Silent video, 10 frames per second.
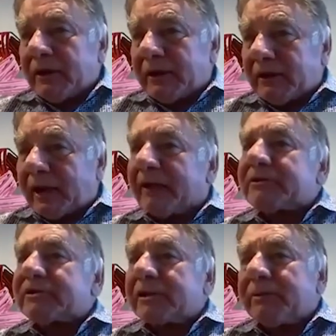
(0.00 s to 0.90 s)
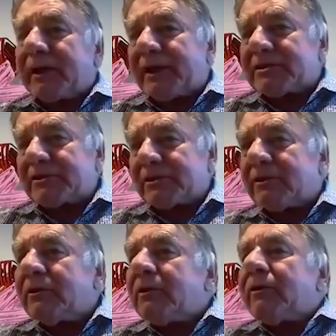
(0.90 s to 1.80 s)
in that stimulation
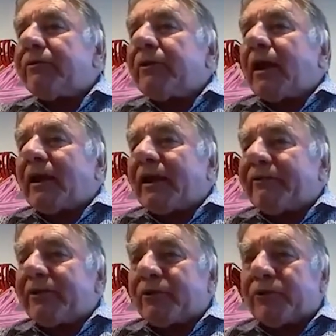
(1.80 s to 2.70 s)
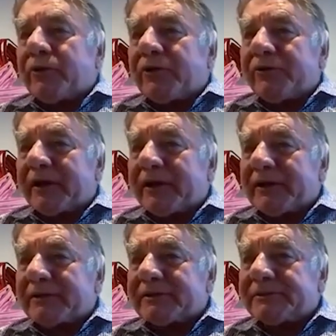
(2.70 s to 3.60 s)
11 or 12
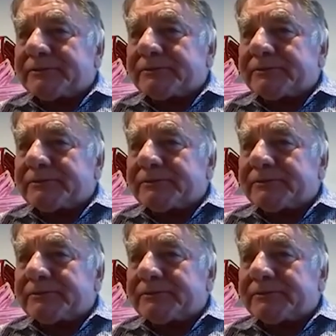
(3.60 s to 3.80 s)
days.